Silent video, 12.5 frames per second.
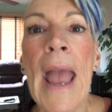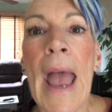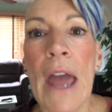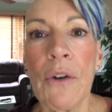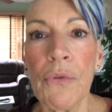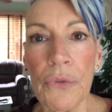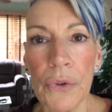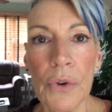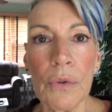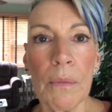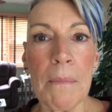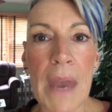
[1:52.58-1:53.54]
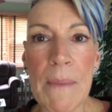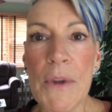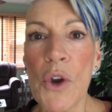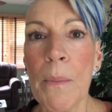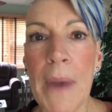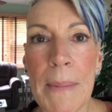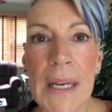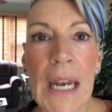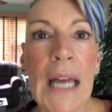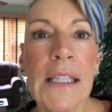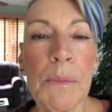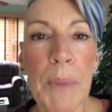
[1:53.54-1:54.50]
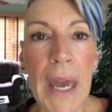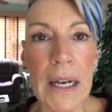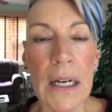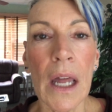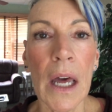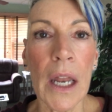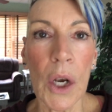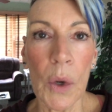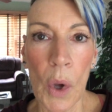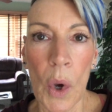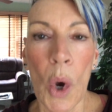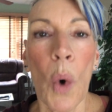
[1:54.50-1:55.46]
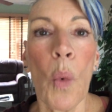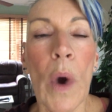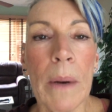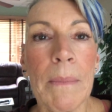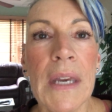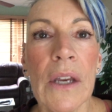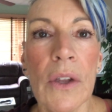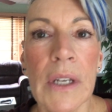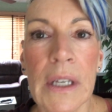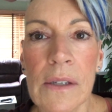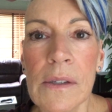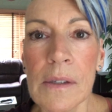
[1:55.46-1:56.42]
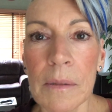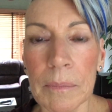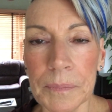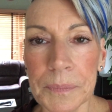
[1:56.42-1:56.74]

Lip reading: and fruit maybe or maybe not, depending on what meal it is.